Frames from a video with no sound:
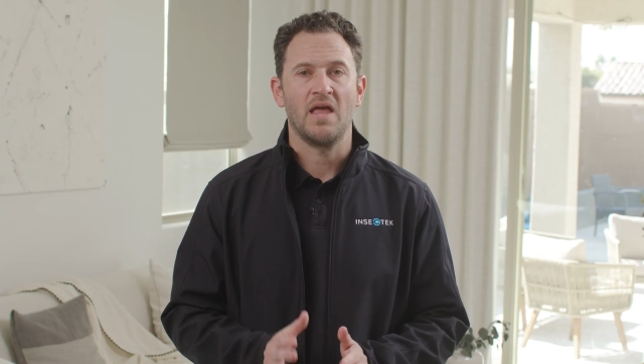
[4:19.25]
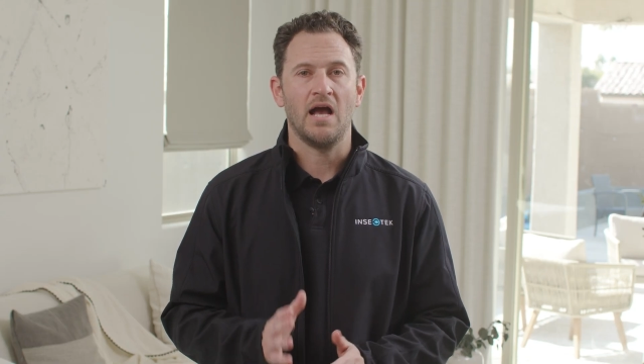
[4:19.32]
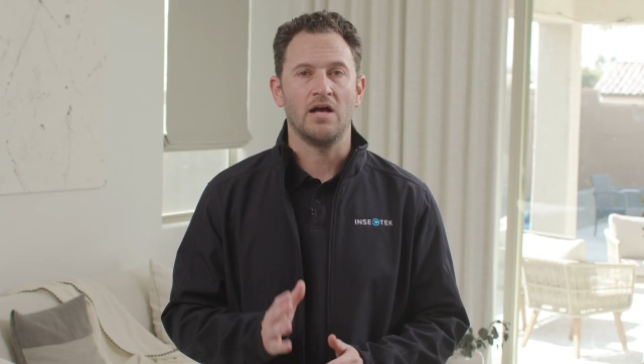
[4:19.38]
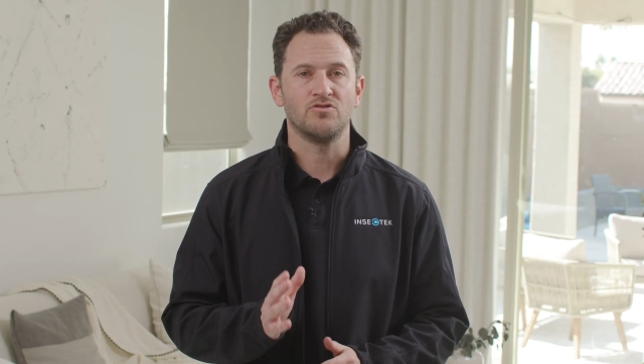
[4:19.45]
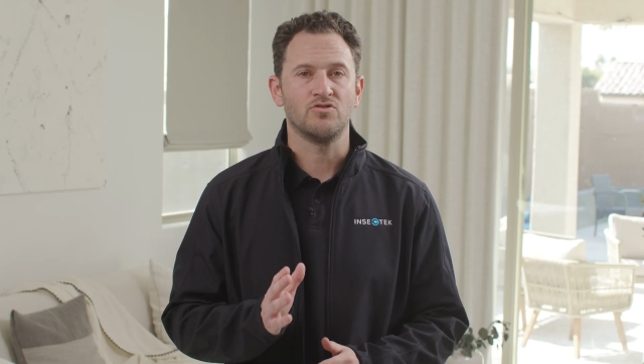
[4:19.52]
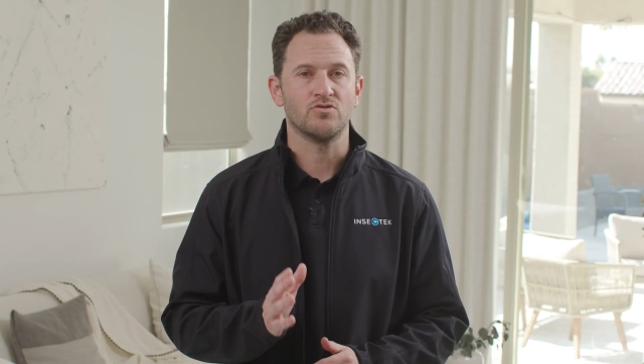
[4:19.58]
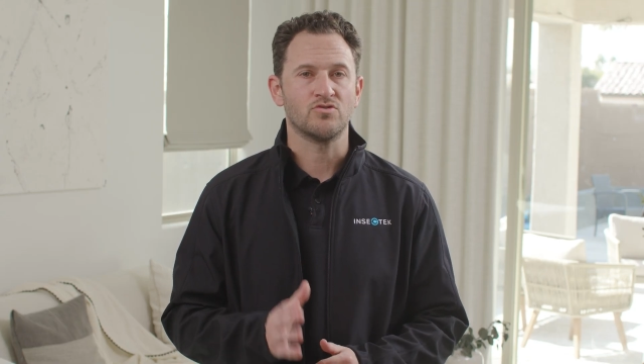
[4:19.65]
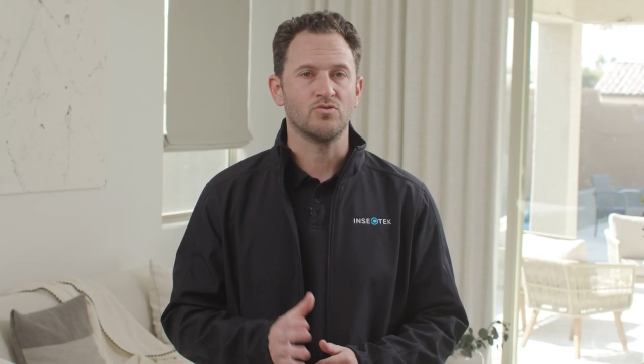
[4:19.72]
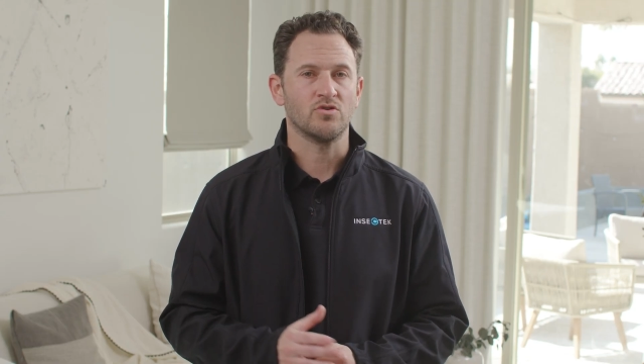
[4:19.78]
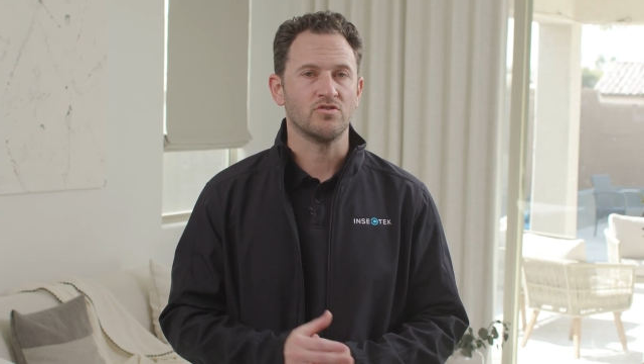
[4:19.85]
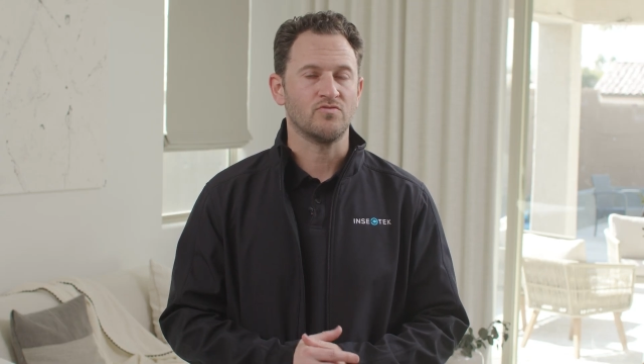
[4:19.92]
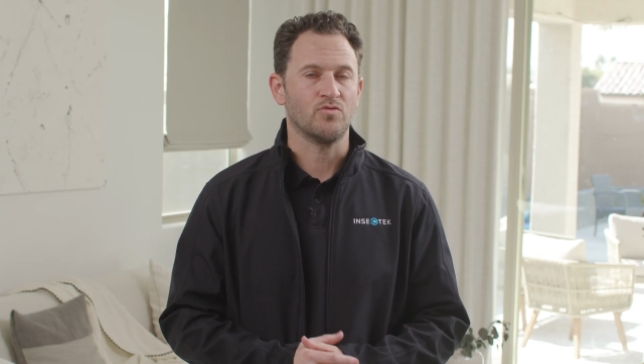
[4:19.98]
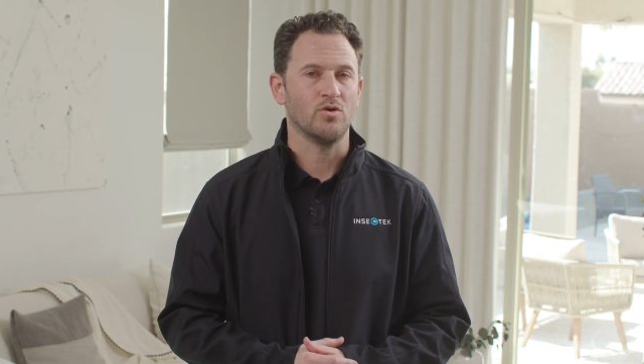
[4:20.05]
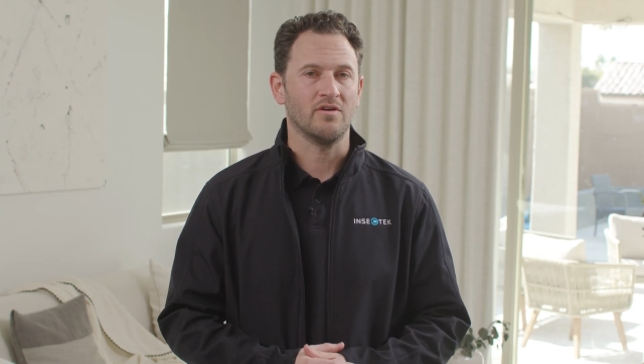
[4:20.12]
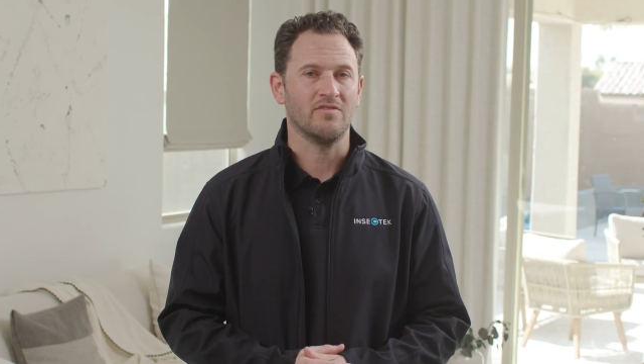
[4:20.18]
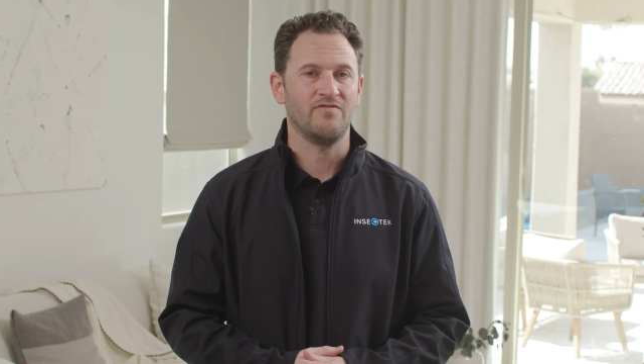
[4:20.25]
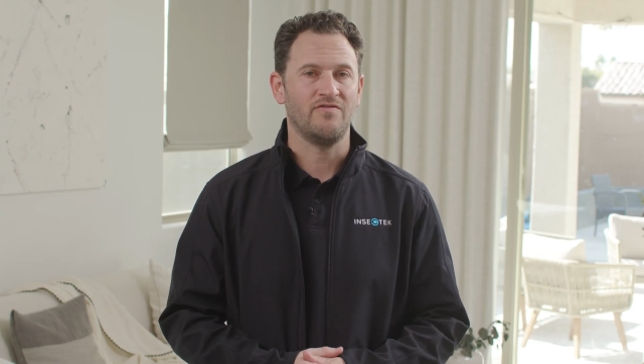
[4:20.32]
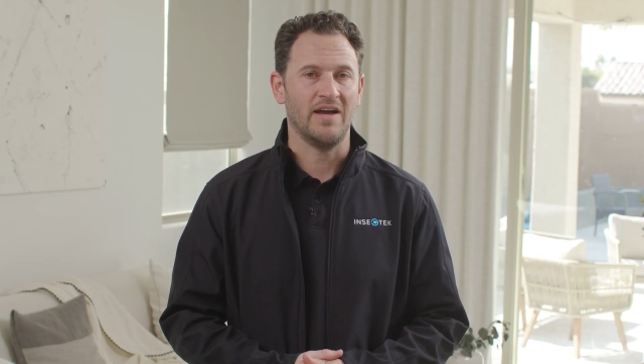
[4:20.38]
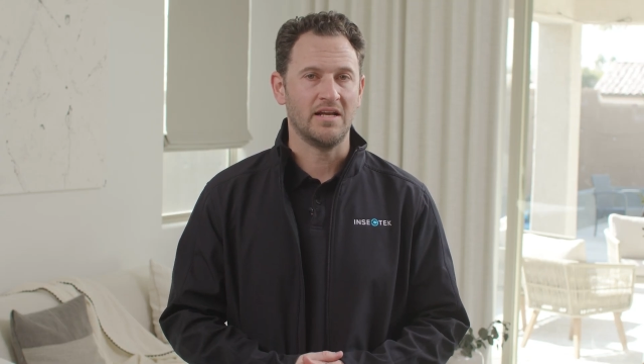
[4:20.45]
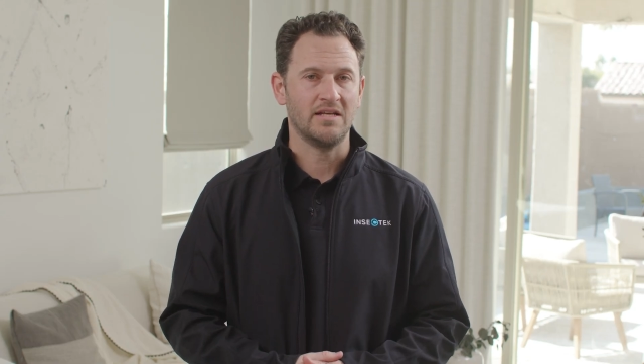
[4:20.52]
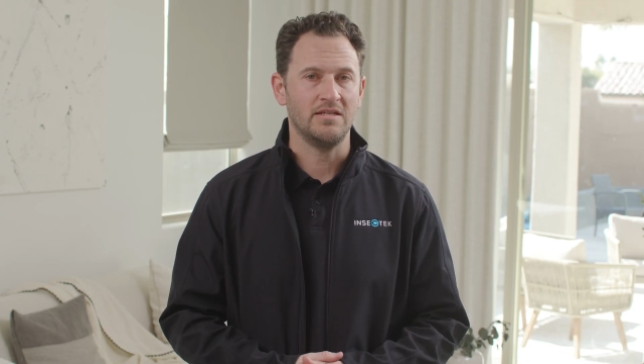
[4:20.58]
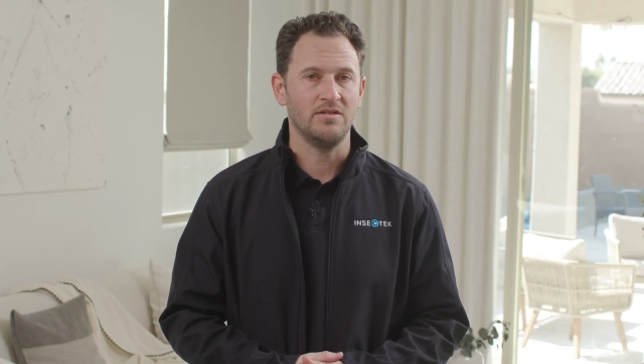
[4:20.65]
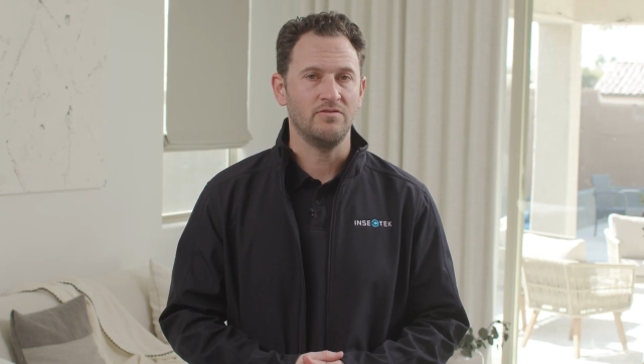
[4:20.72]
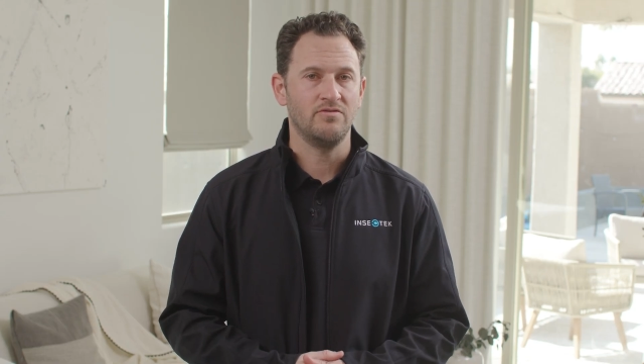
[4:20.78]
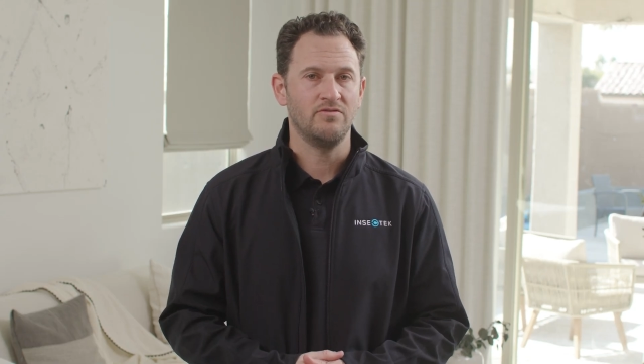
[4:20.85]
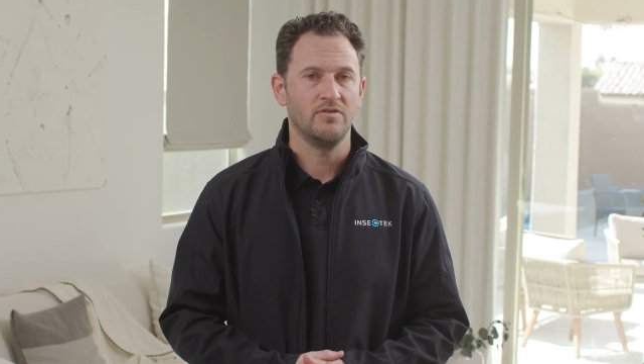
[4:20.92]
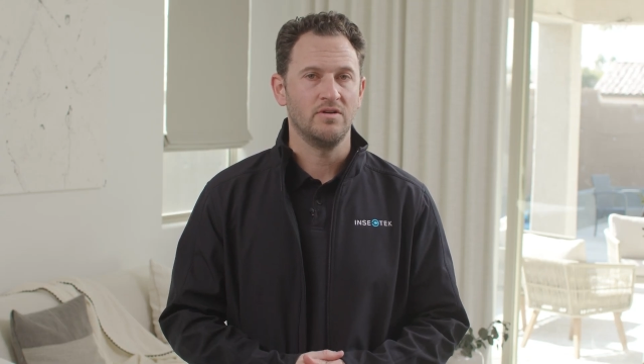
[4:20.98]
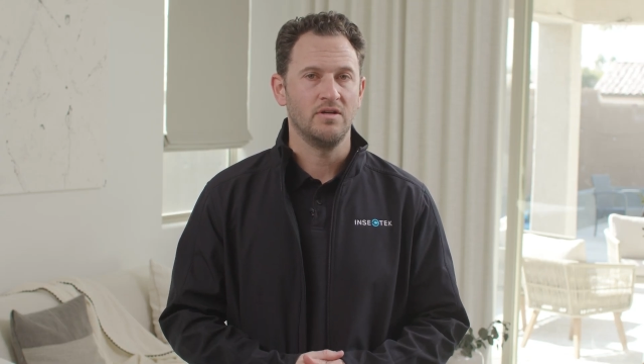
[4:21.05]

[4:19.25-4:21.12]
as your source for effective,